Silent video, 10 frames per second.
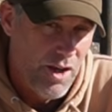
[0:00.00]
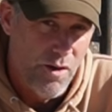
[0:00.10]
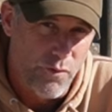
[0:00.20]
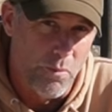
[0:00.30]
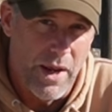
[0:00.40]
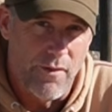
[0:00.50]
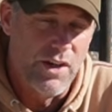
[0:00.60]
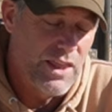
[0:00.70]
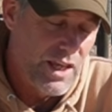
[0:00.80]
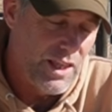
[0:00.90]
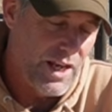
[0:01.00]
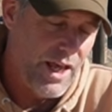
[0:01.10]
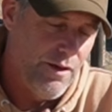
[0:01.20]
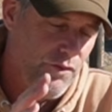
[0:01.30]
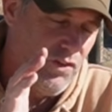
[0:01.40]
from everything that
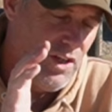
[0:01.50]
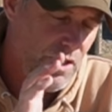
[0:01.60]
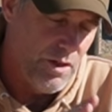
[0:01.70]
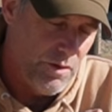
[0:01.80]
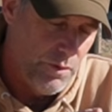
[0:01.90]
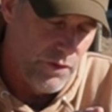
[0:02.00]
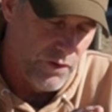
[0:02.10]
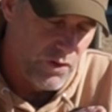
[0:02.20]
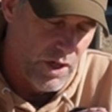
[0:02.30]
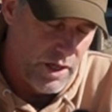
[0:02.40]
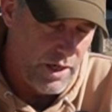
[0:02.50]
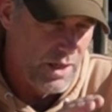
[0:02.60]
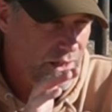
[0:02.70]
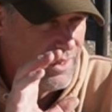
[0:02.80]
I have seen with this gun